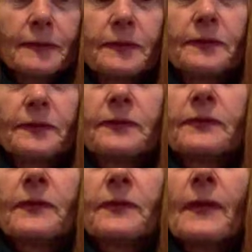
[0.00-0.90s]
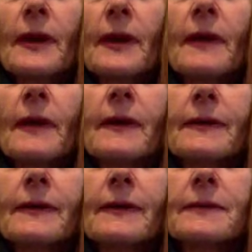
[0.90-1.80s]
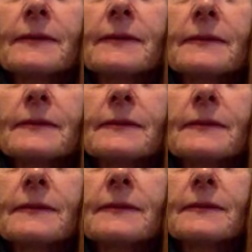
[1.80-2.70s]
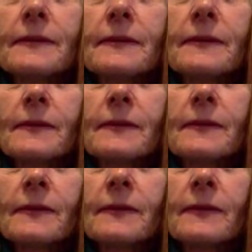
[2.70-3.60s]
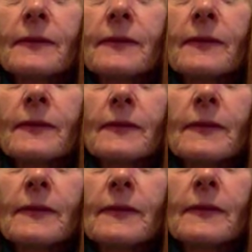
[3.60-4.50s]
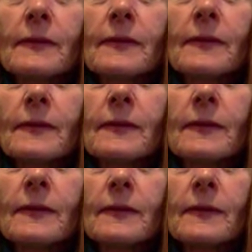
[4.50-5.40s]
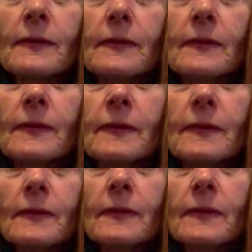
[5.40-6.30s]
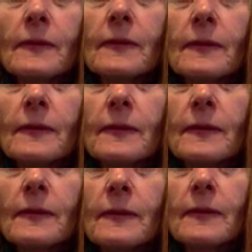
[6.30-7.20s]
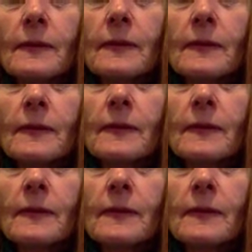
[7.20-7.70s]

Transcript: (no one is talking)